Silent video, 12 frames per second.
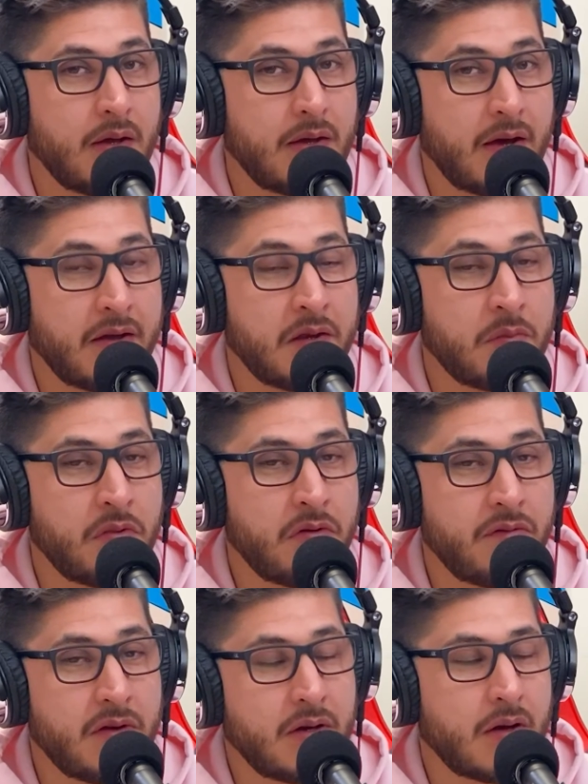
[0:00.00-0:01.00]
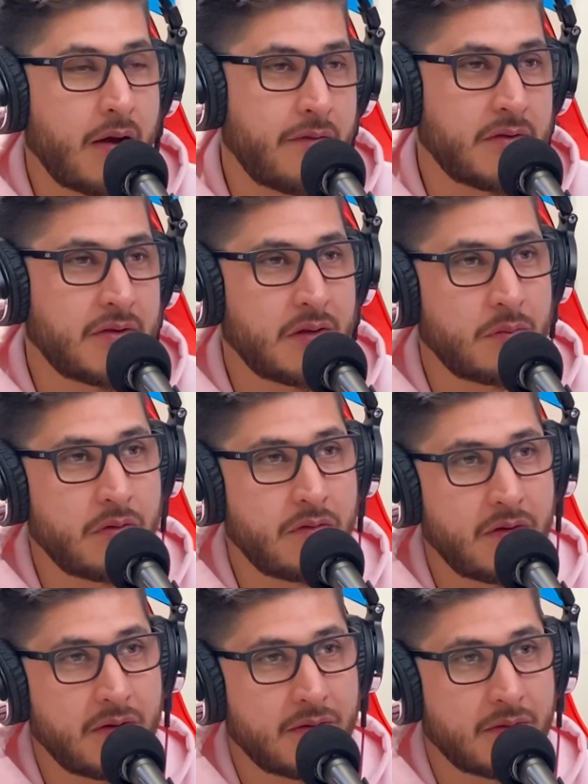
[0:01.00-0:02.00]
Yeah, and the movie
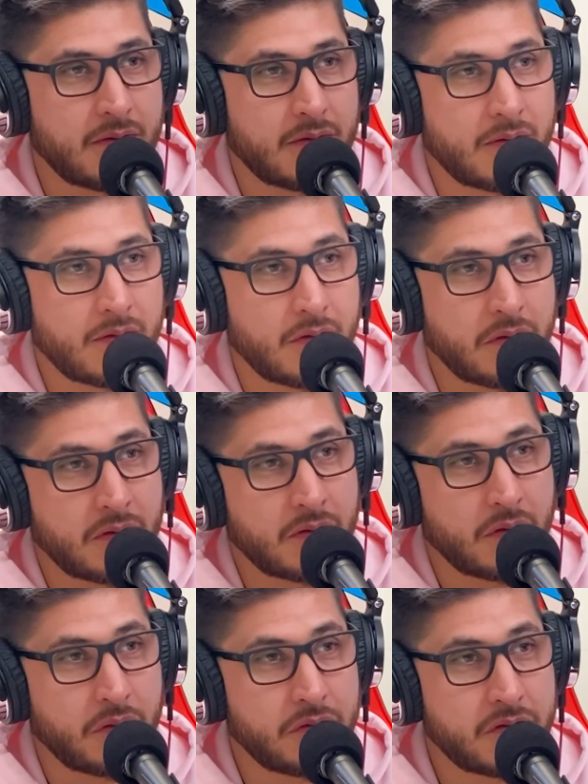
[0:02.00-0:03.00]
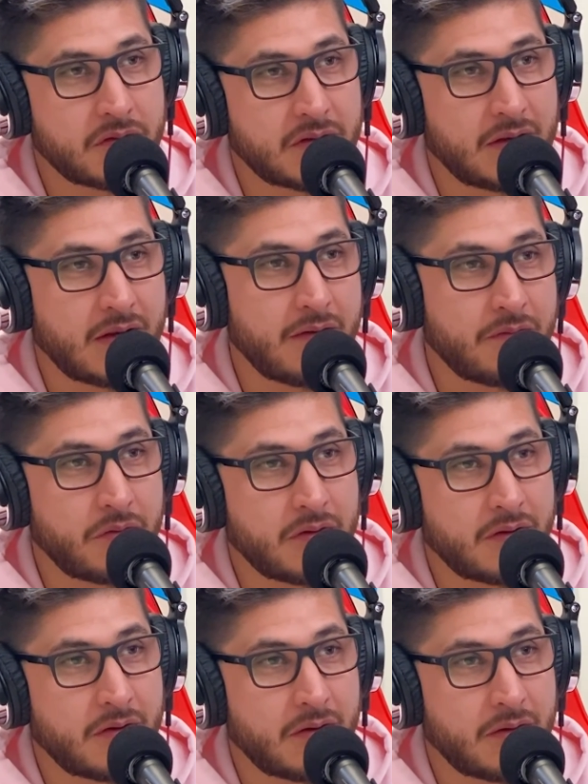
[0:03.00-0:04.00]
is, so the soldier's in love
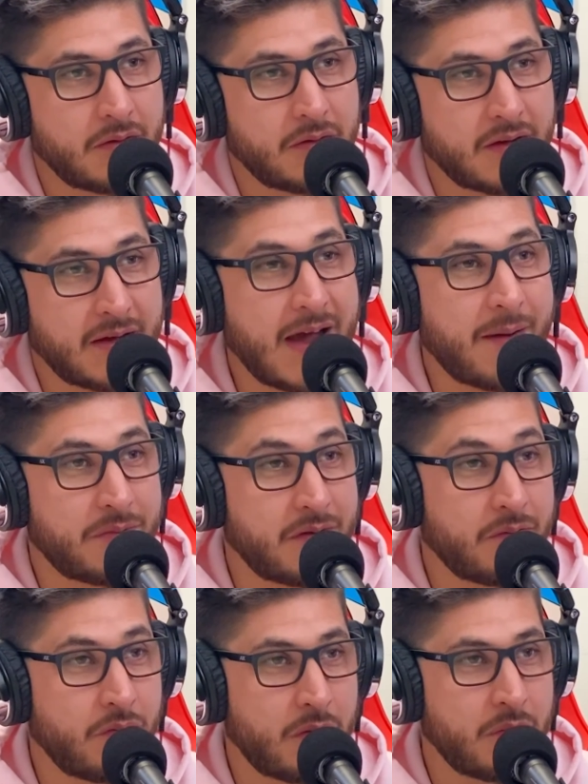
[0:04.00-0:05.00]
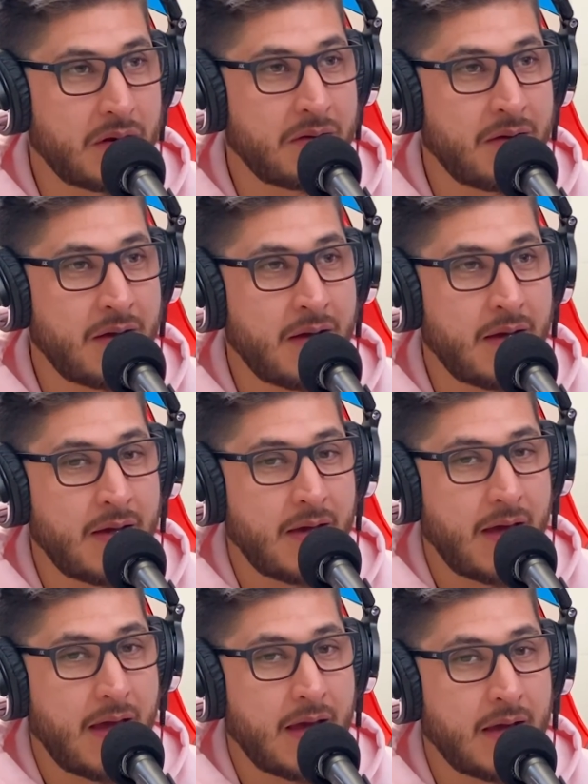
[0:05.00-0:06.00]
with the captive woman,
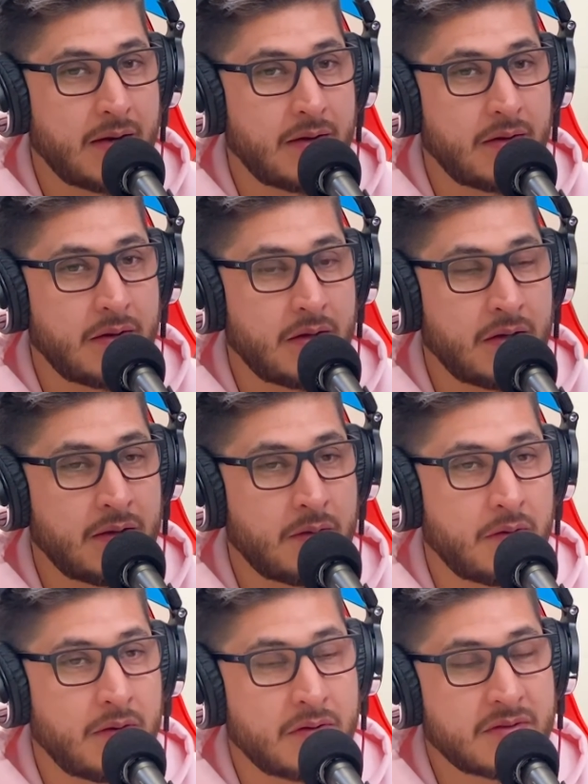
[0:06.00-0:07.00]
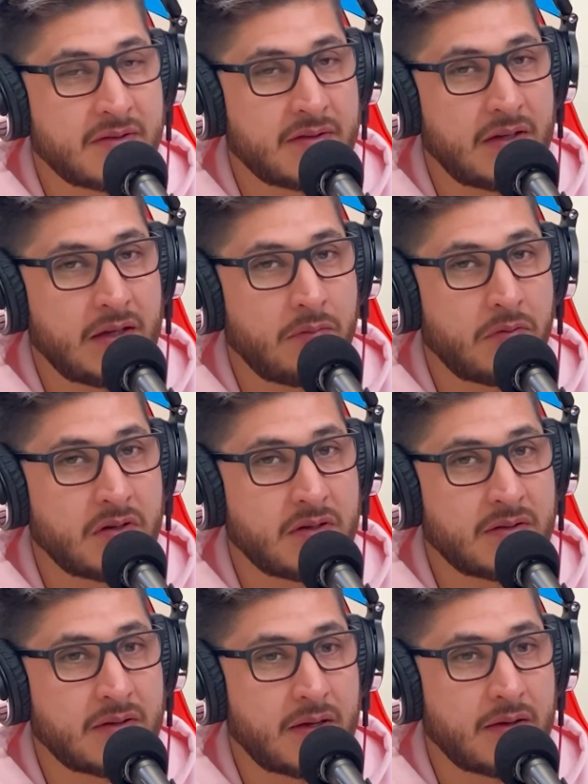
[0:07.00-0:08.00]
and there's a scene where
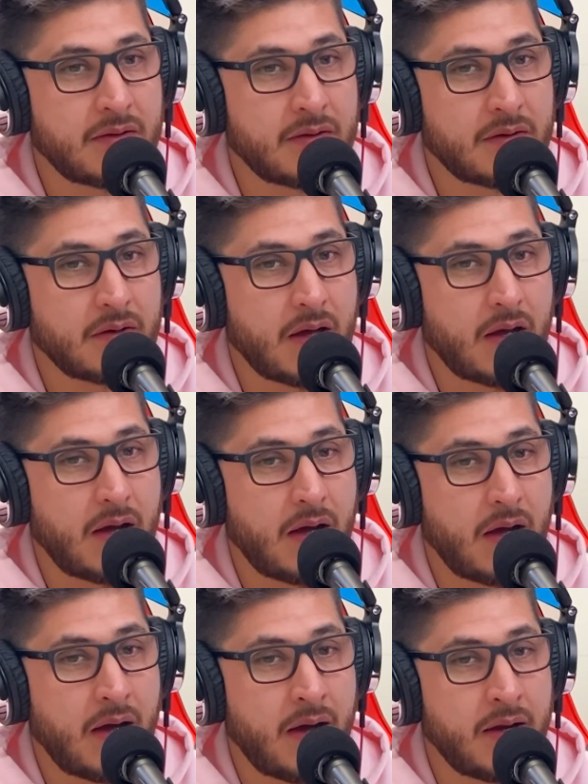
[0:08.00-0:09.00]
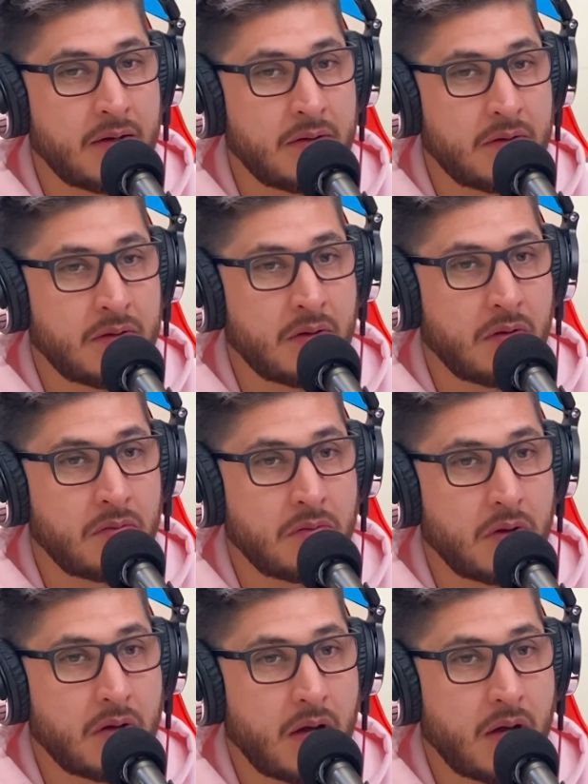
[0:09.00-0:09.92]
she says, I don't